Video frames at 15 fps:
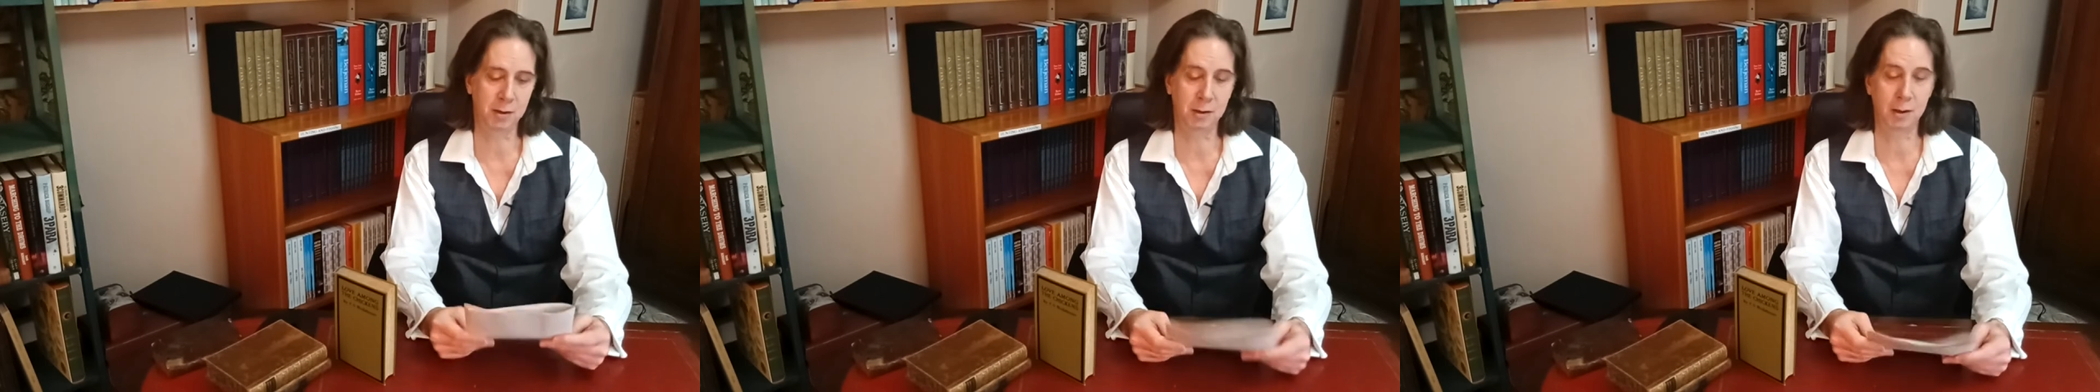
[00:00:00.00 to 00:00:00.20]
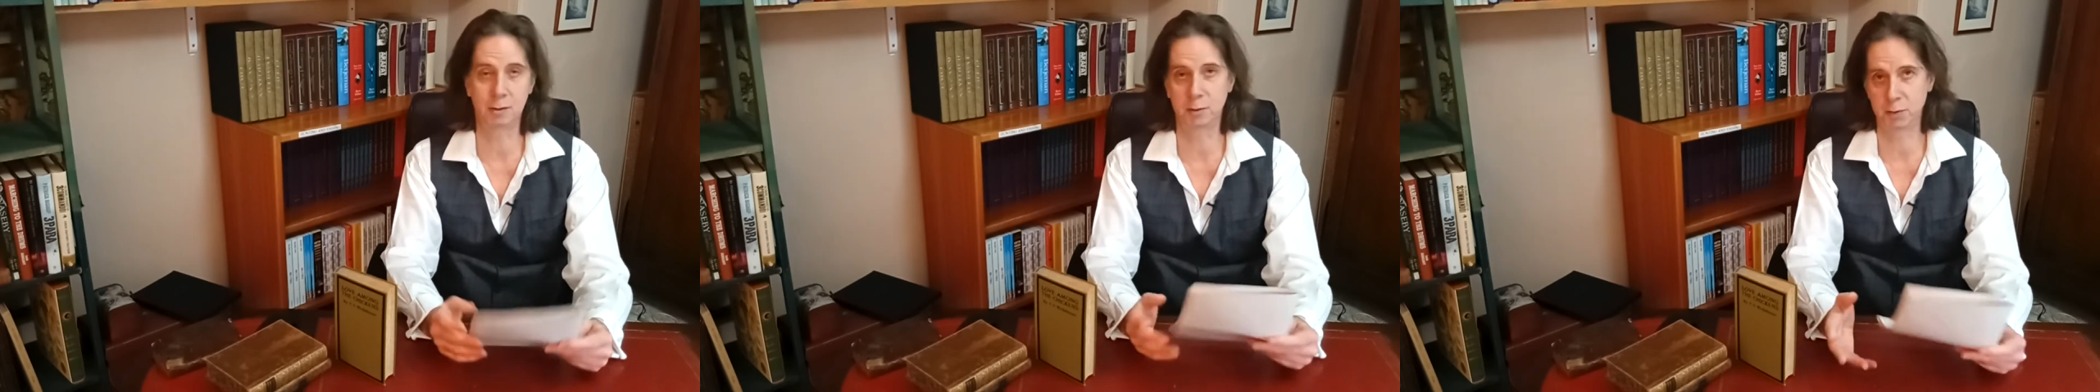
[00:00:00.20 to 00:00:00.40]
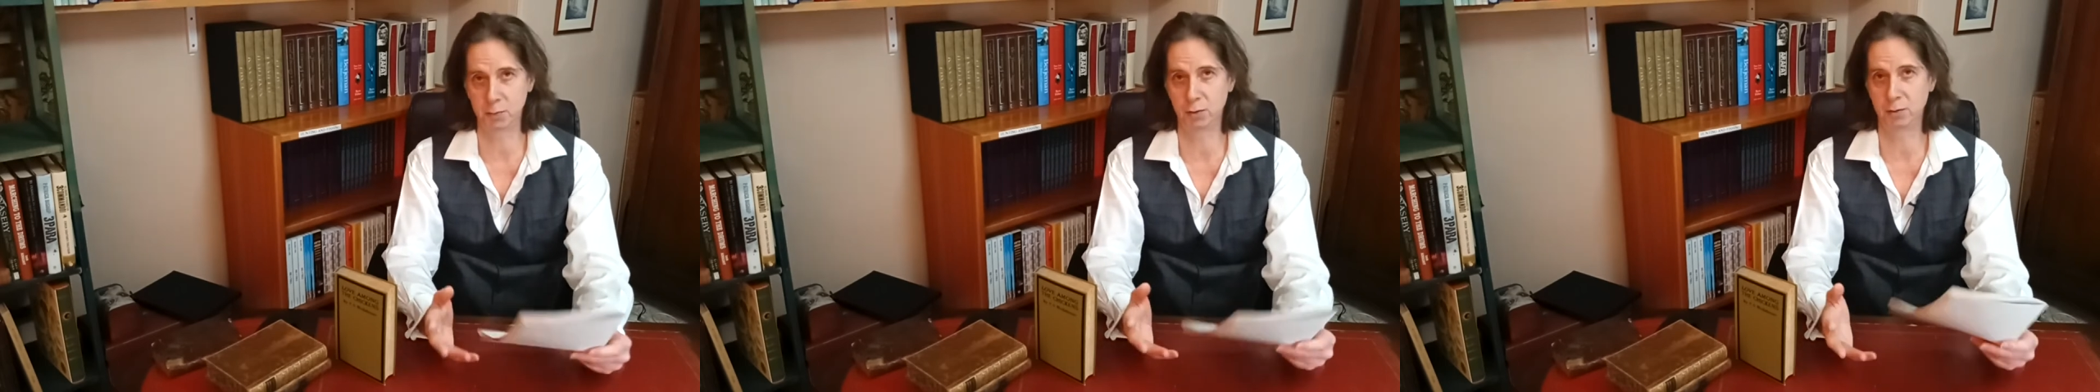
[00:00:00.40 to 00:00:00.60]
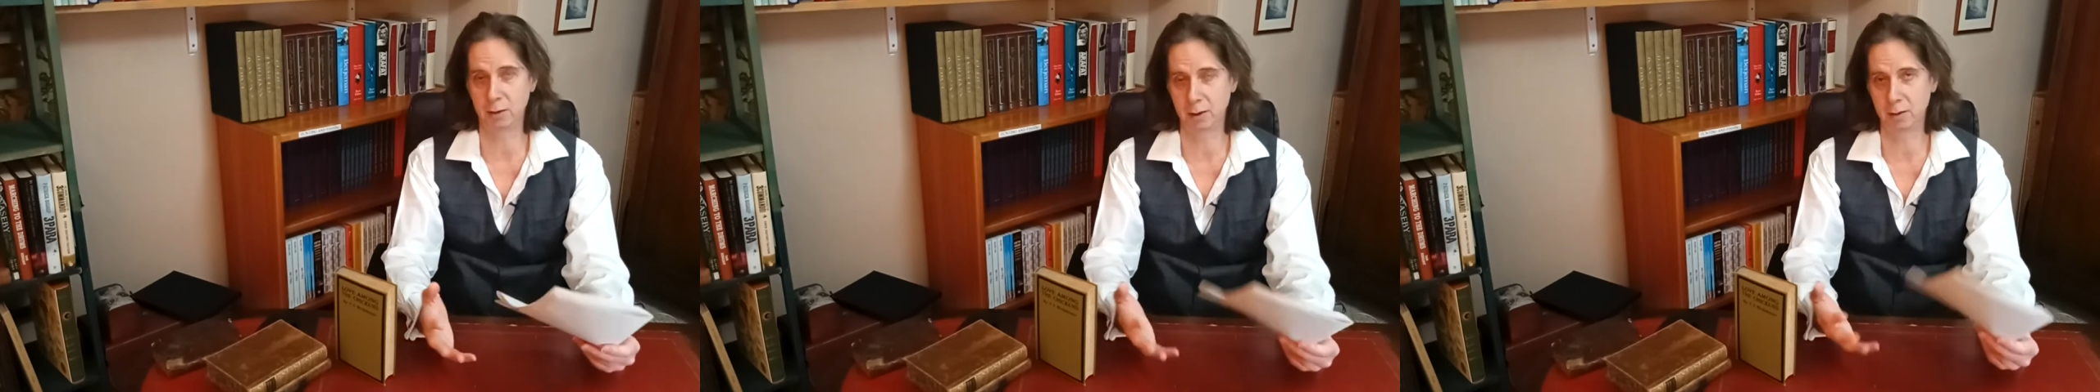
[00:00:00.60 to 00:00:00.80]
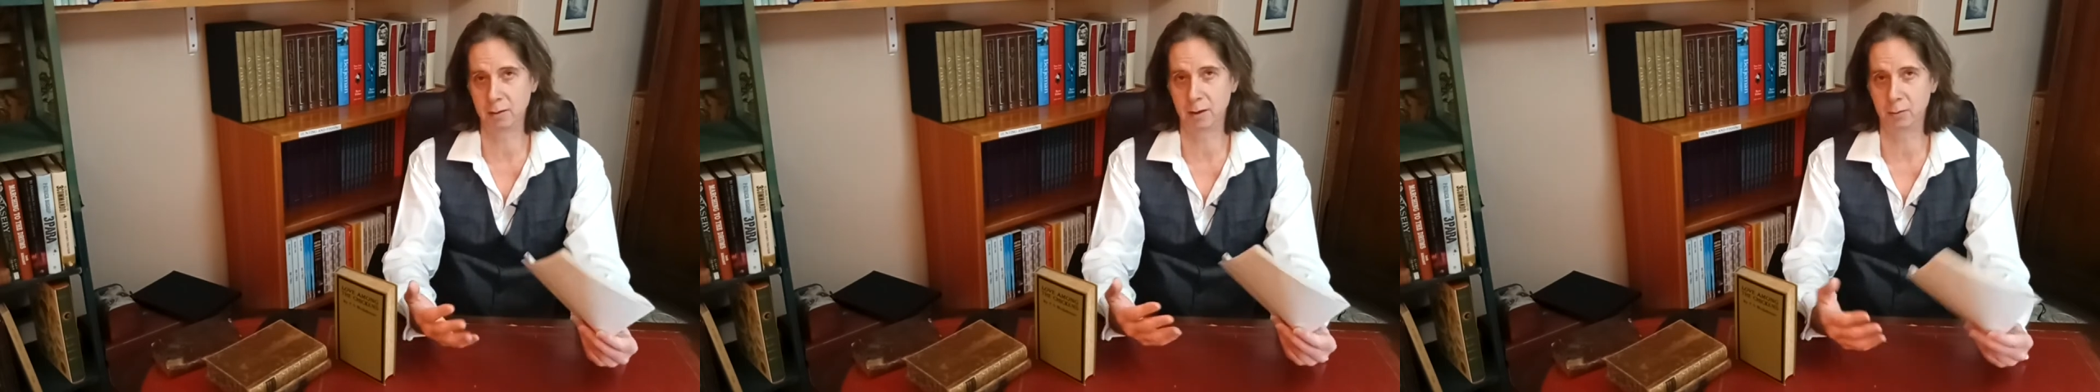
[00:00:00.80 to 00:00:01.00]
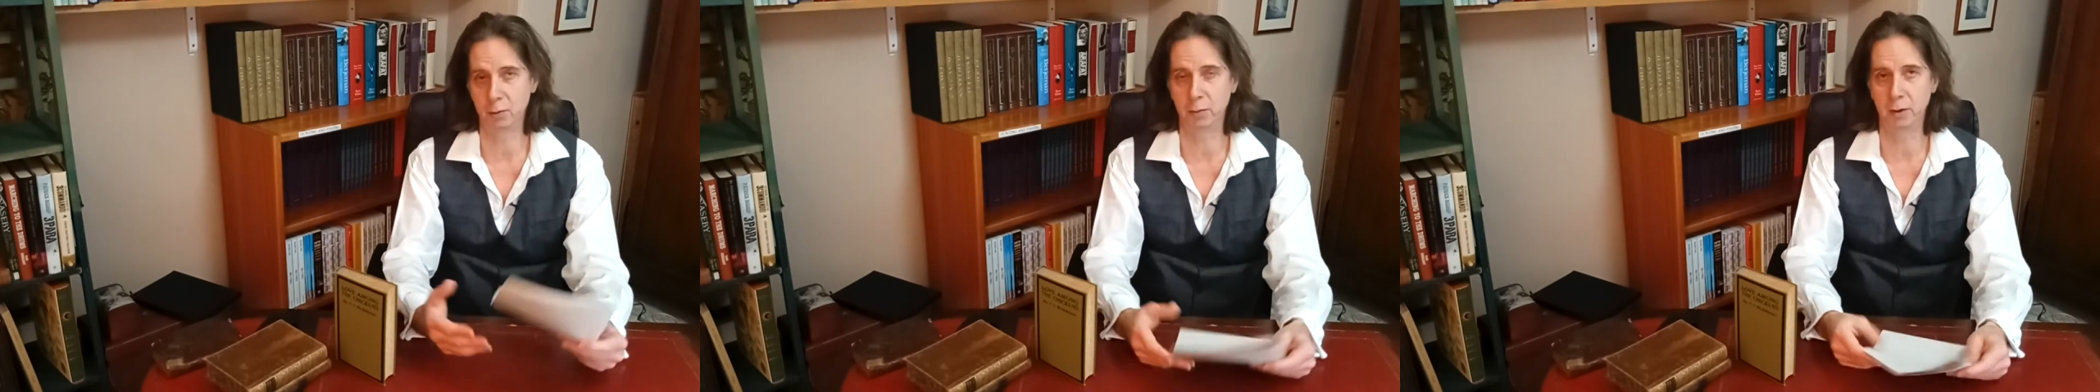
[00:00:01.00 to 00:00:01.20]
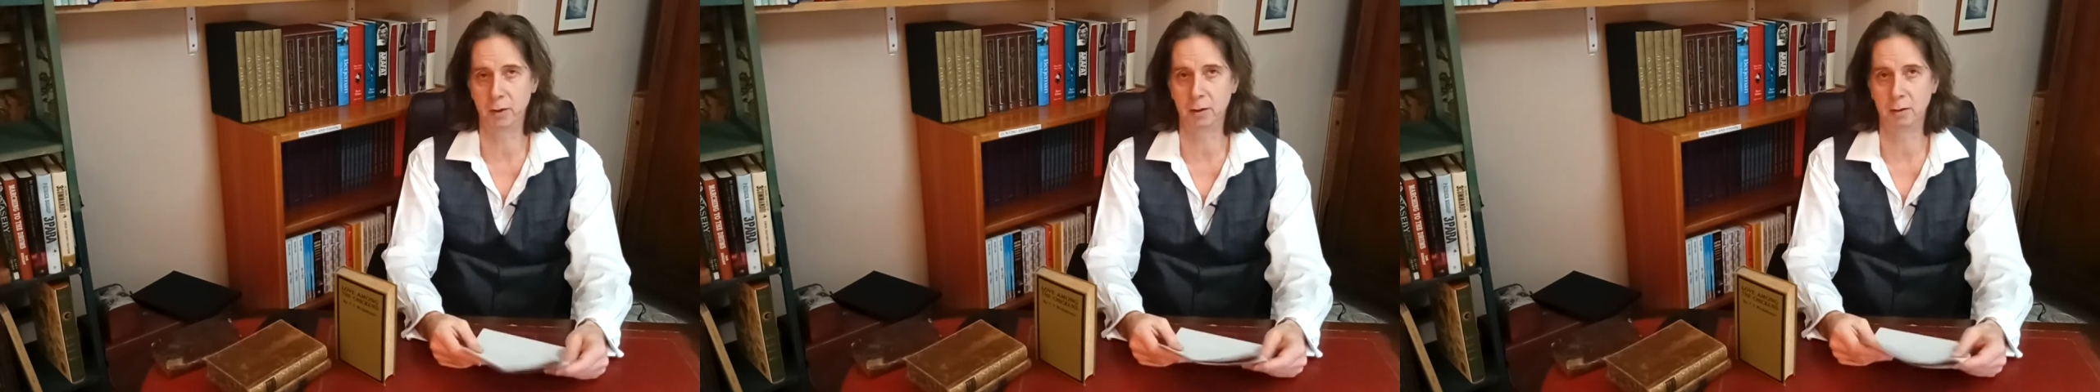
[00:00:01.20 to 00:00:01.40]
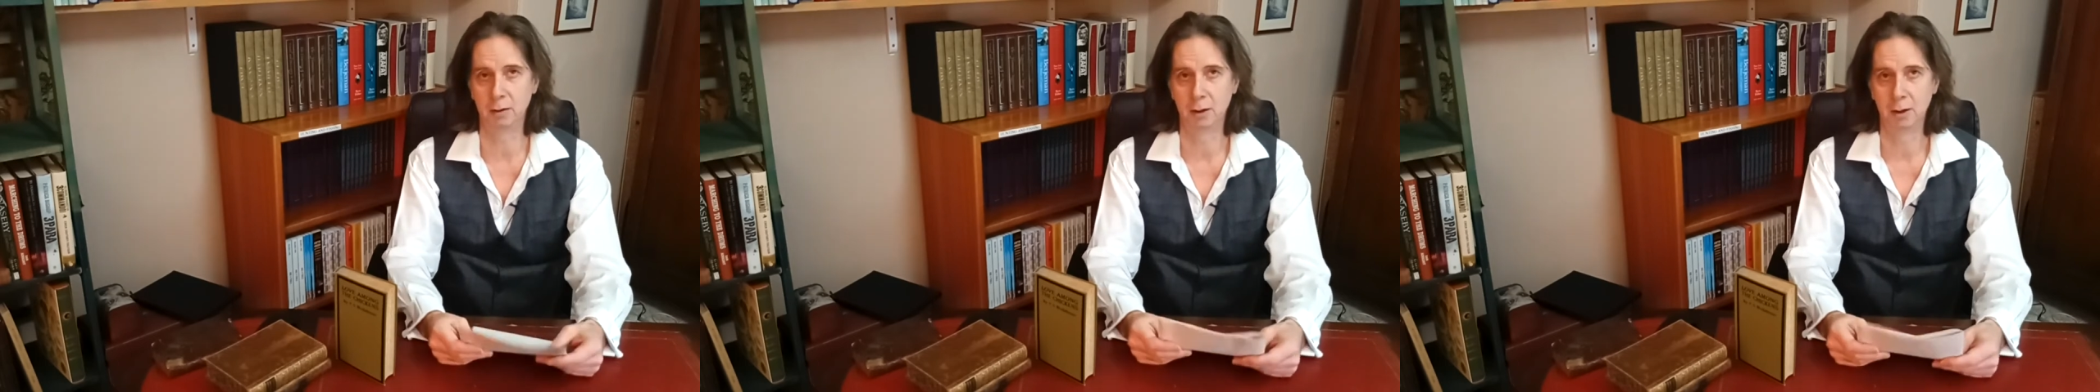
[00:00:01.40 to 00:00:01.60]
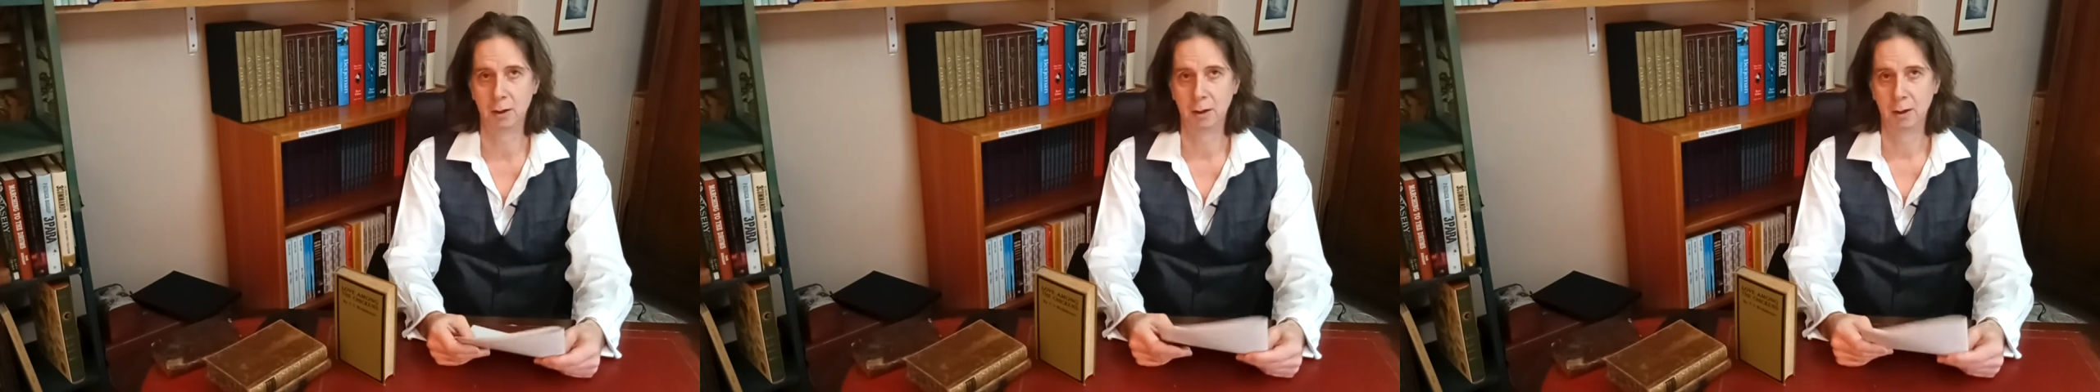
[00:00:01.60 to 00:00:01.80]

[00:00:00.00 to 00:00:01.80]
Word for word: Imagine how small that, that will be.